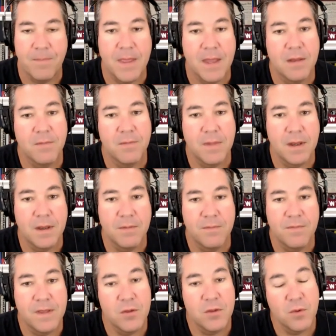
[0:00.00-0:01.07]
ind-
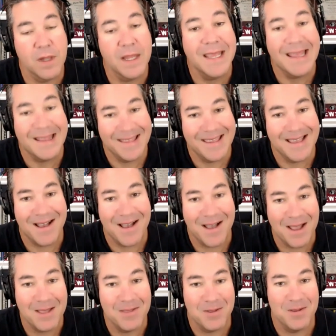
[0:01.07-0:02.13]
individually in the
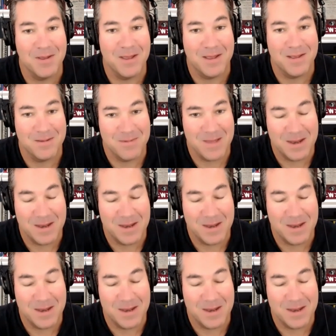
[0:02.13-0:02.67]
eye the, mm-hmm.